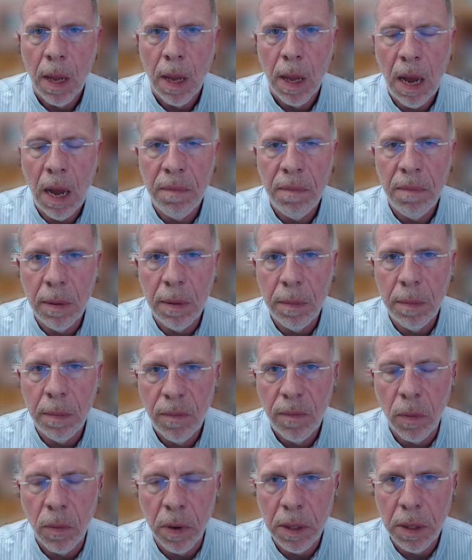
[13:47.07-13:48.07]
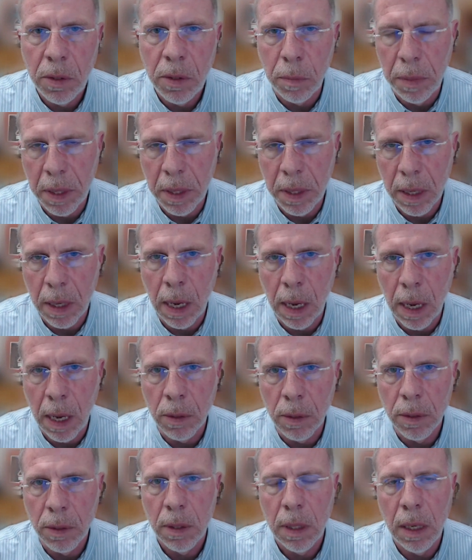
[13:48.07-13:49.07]
of the $42 billion
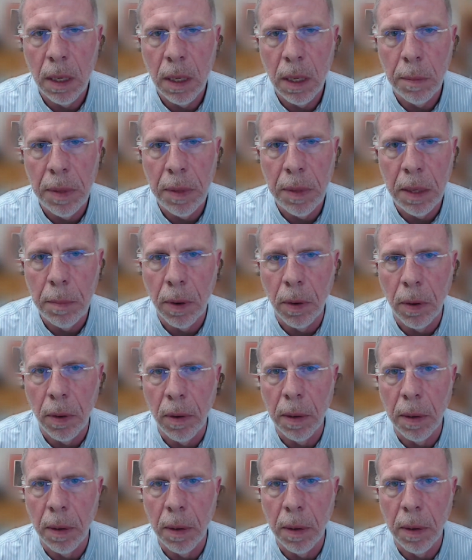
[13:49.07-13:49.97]
in the BEAD program.